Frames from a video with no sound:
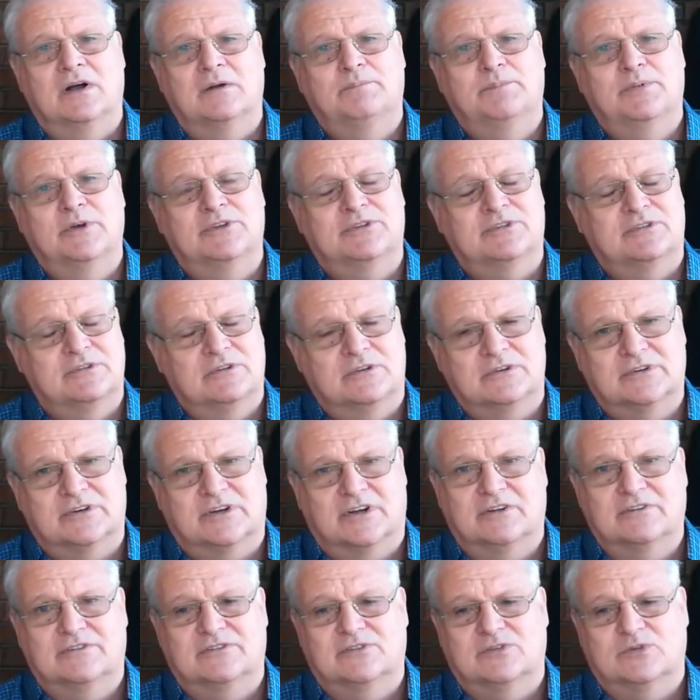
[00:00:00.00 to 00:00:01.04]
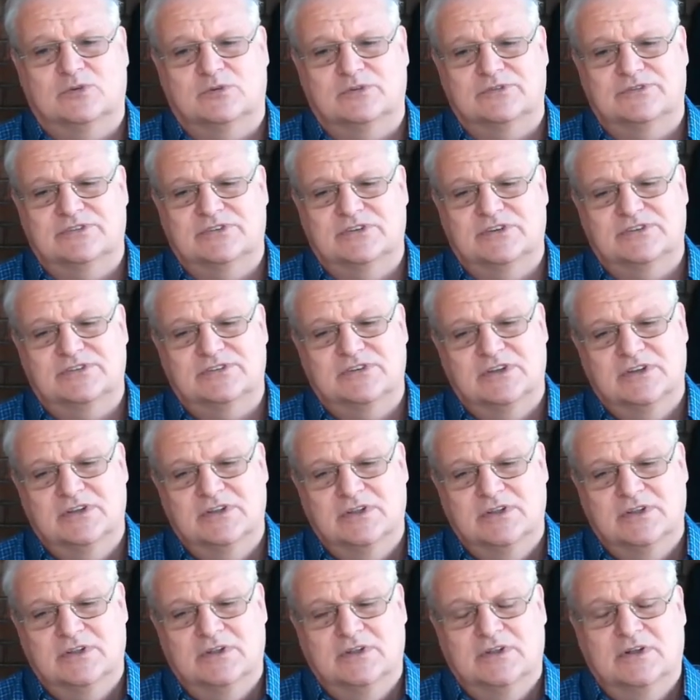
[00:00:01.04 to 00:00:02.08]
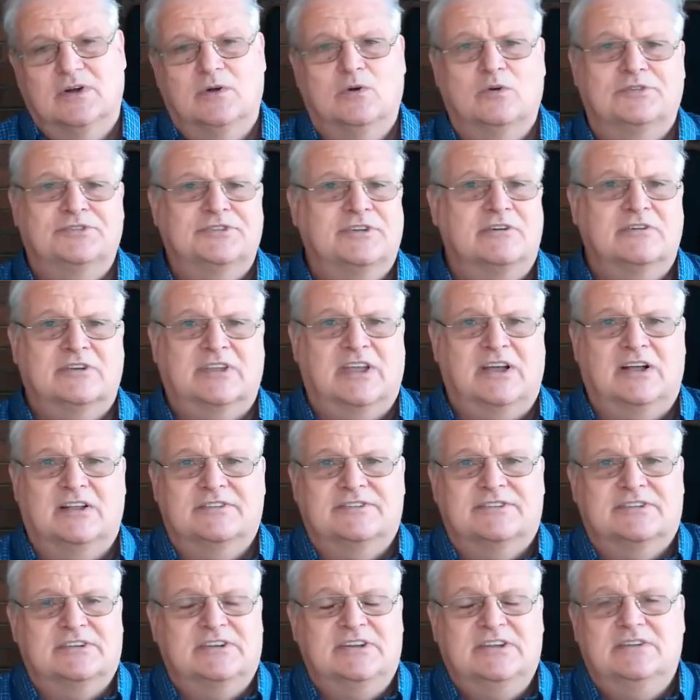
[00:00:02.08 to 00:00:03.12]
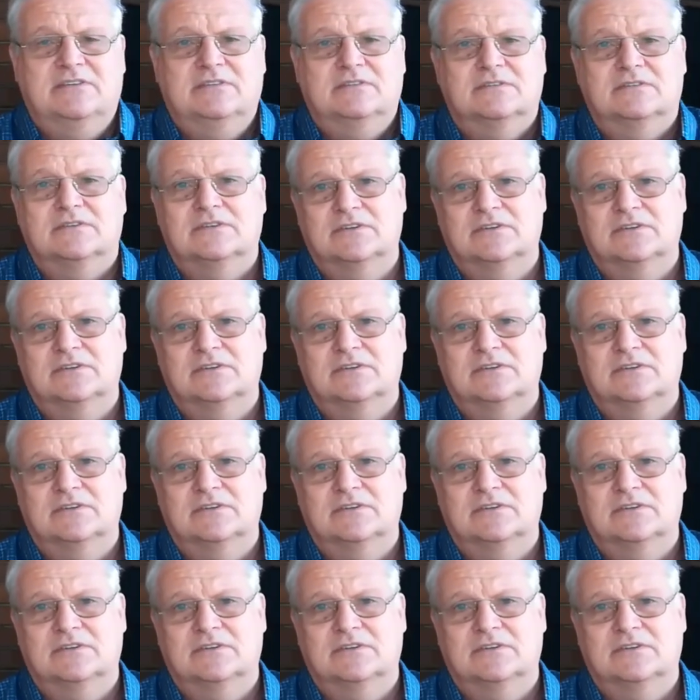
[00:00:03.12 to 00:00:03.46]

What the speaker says: personal growth courses, also counseling,